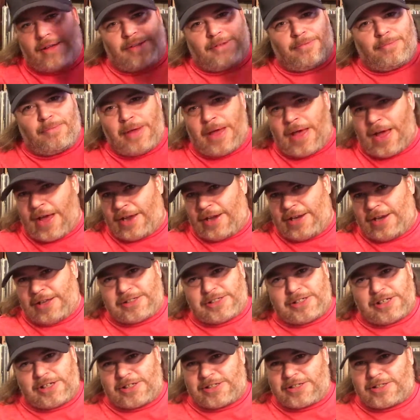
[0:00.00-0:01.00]
man,
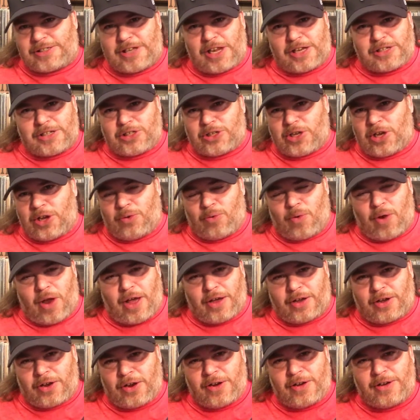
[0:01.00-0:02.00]
it's just such a good
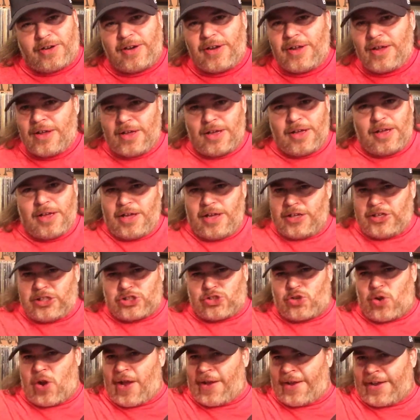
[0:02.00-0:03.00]
record. You
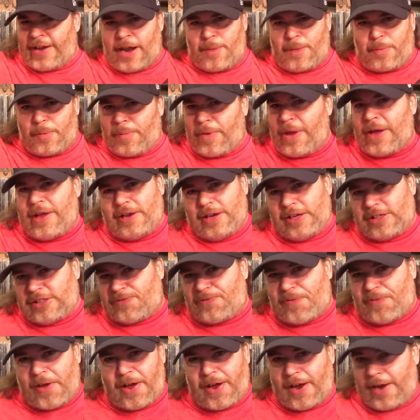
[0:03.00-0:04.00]
just crank it up a bit and it's
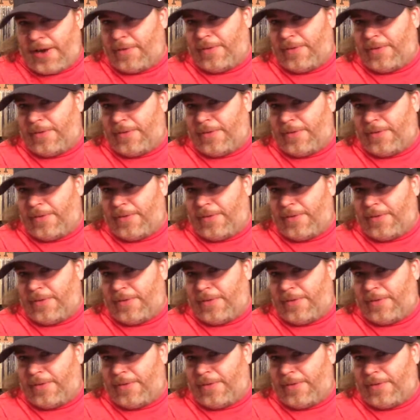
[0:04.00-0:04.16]
fine.